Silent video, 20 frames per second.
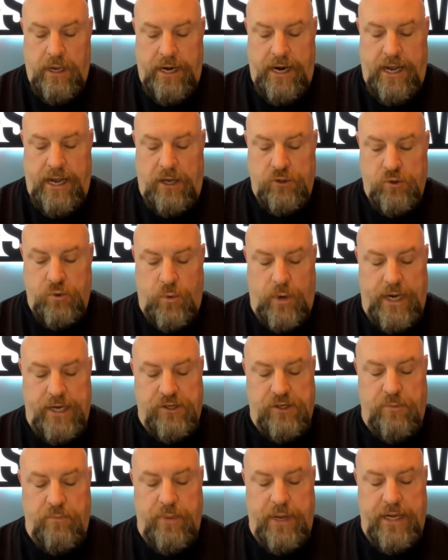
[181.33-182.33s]
and House
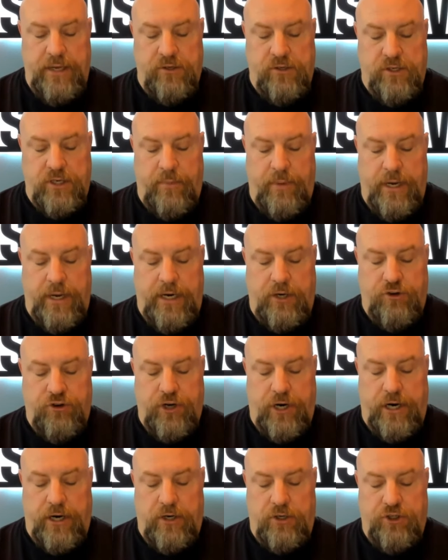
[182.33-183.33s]
Ways and Means Committee
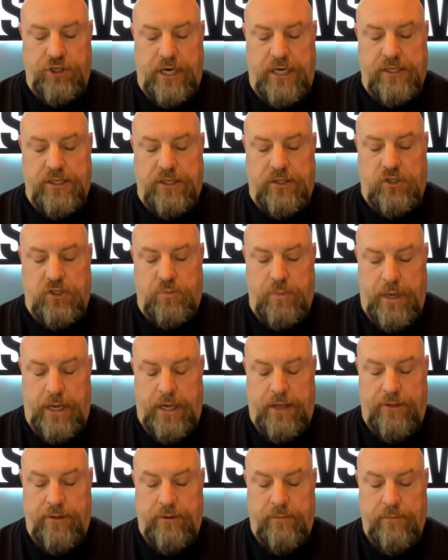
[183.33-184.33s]
Chair Jason
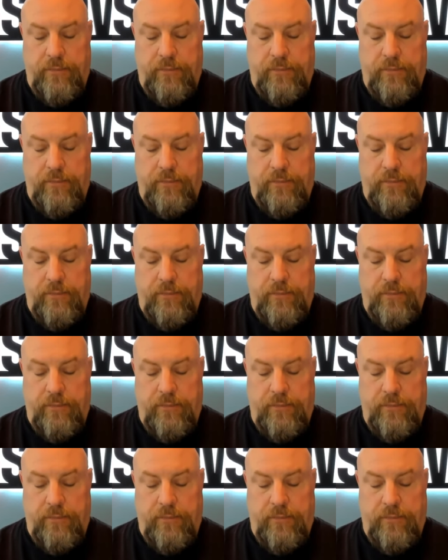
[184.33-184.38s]
Smith